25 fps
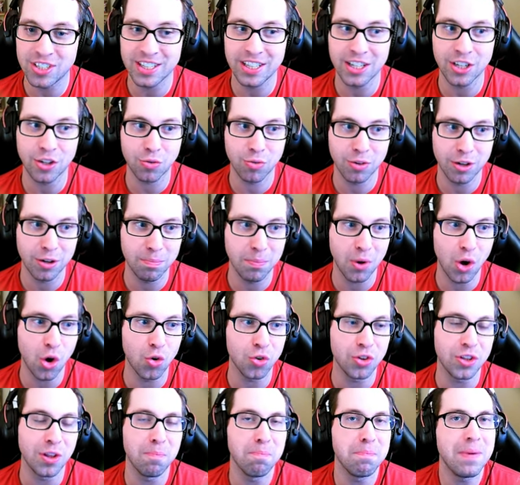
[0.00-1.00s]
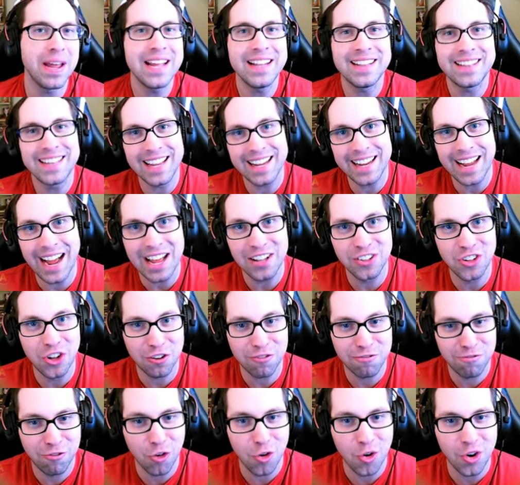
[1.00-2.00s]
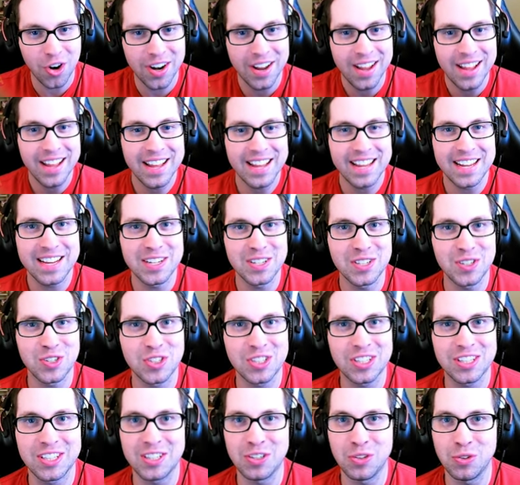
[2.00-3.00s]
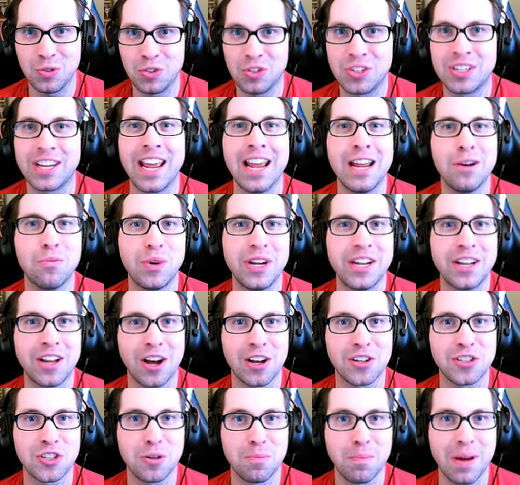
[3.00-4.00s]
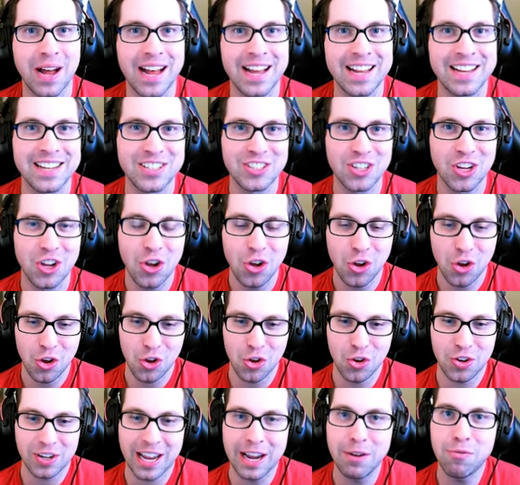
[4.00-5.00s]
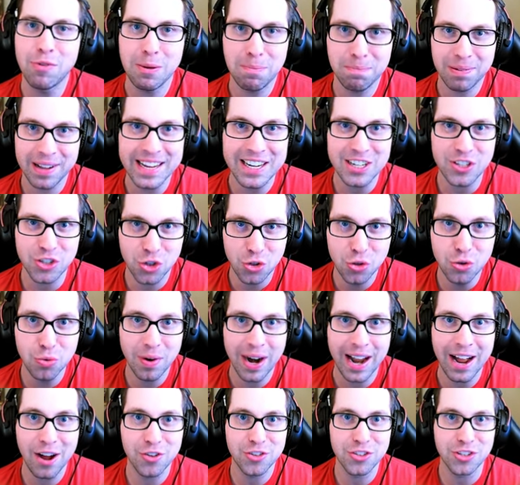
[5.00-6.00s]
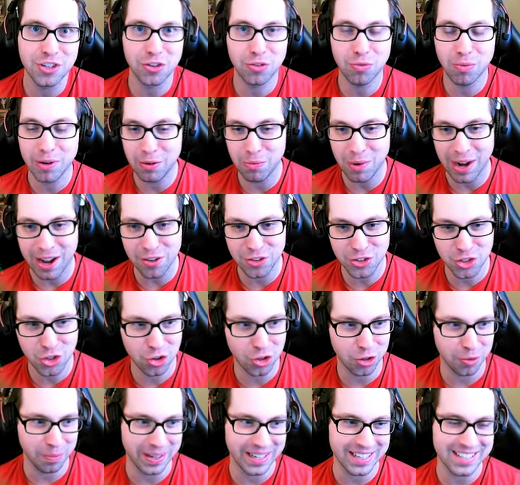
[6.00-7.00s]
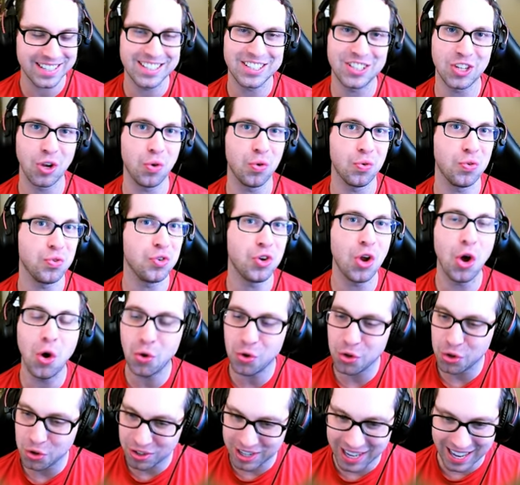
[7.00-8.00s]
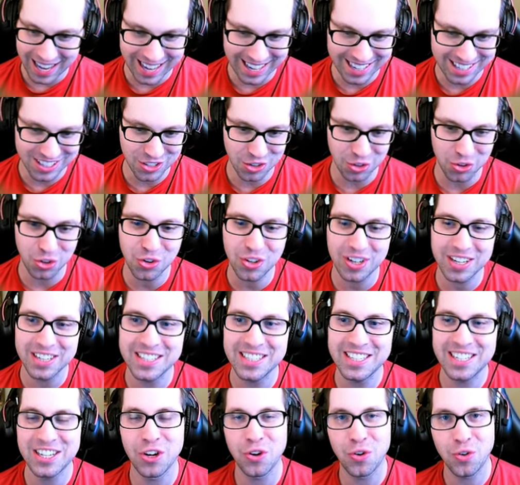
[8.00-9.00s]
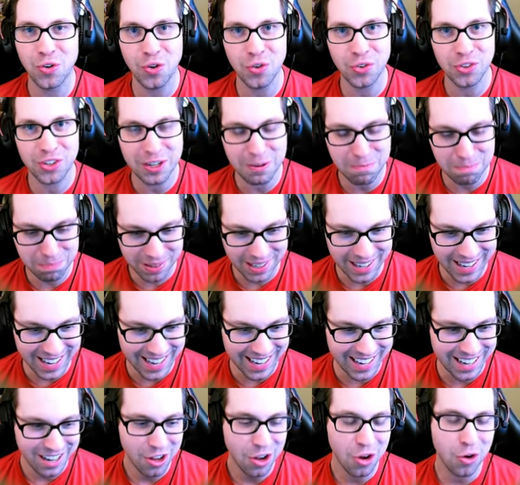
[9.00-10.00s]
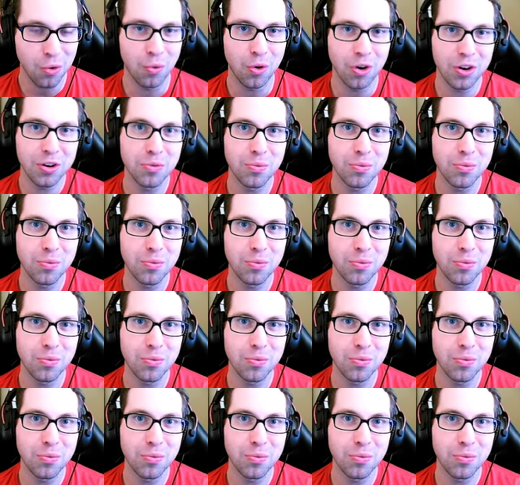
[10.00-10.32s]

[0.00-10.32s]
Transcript: in the career mode. The main thing I look for is, can we customize, can we play 2 rounds and 3-round tournaments? So no, you can't. So you can still only play 1